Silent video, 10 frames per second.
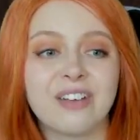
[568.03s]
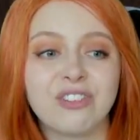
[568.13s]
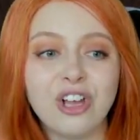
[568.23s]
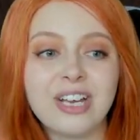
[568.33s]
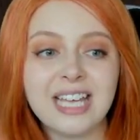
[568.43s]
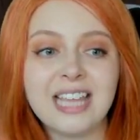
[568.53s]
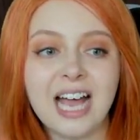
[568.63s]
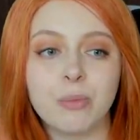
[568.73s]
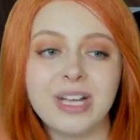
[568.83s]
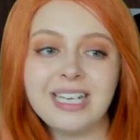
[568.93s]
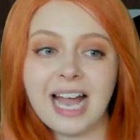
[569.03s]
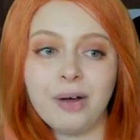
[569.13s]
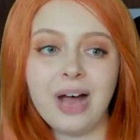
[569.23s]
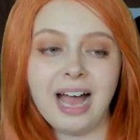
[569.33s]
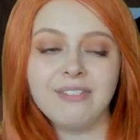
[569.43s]
Look at that. We
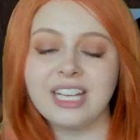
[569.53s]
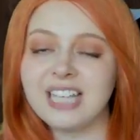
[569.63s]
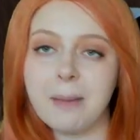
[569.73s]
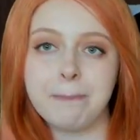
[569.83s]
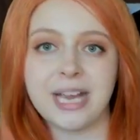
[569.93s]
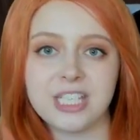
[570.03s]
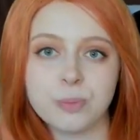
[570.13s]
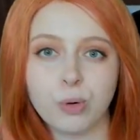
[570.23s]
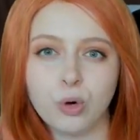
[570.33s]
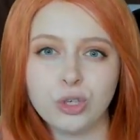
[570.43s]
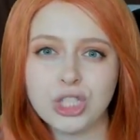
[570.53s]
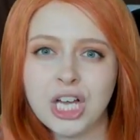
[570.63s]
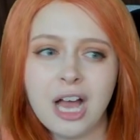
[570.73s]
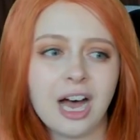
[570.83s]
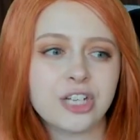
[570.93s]
now have like that baseboard.
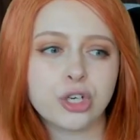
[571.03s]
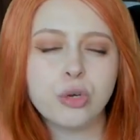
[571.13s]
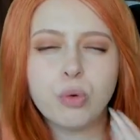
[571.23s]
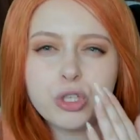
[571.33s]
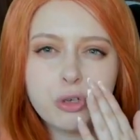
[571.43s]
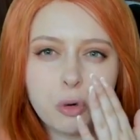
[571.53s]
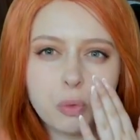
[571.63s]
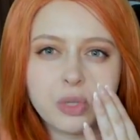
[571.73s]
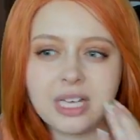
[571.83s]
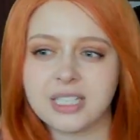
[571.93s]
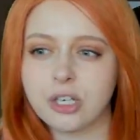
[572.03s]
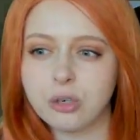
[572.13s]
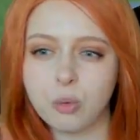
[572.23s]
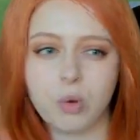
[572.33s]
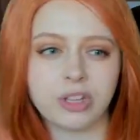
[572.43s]
I don't know what you call this. I
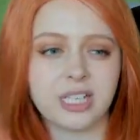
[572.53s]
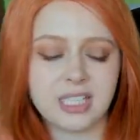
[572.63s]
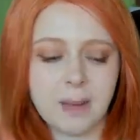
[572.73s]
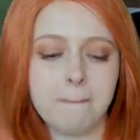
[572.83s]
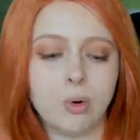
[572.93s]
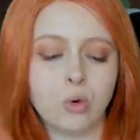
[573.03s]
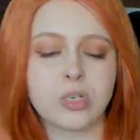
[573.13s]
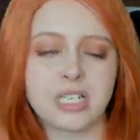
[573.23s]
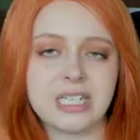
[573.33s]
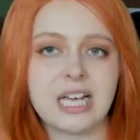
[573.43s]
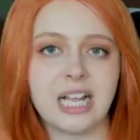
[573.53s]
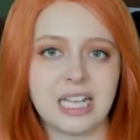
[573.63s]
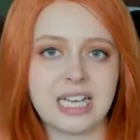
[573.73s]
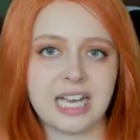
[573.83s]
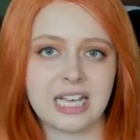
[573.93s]
don't know what this like board
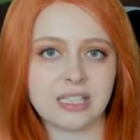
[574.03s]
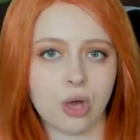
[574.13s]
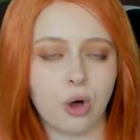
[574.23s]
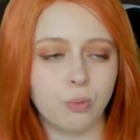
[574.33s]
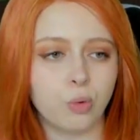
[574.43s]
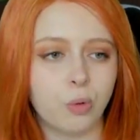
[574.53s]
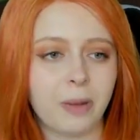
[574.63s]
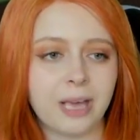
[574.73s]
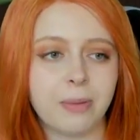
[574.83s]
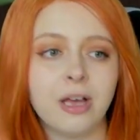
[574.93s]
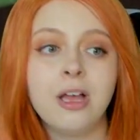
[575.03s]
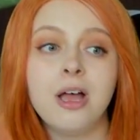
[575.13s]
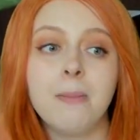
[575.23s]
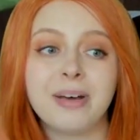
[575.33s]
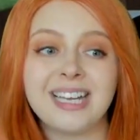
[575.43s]
detailing is on wallpaper,
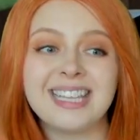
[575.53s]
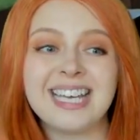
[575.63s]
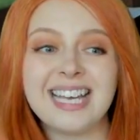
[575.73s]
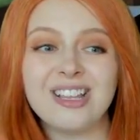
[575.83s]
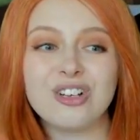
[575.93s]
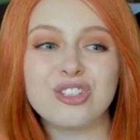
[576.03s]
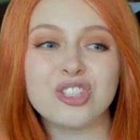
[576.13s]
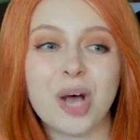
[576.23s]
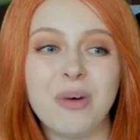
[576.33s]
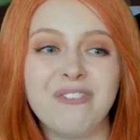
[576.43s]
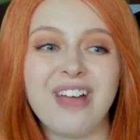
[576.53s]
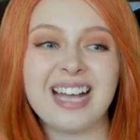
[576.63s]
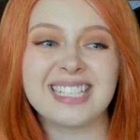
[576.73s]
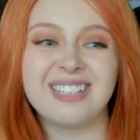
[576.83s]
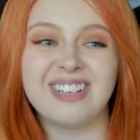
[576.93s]
but I think it looks so
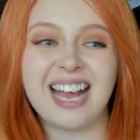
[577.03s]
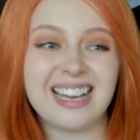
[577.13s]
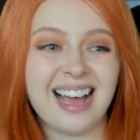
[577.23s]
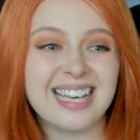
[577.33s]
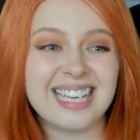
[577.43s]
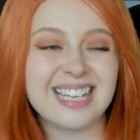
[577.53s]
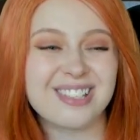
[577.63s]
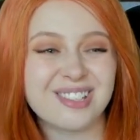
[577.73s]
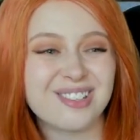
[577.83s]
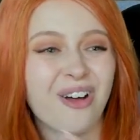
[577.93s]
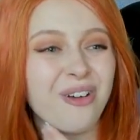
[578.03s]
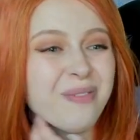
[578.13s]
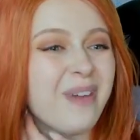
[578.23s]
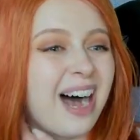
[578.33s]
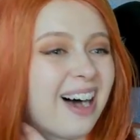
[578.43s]
effective and I like it so
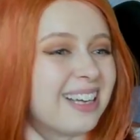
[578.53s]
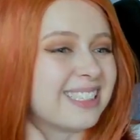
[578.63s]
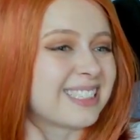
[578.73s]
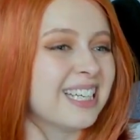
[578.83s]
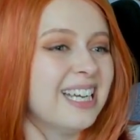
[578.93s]
much.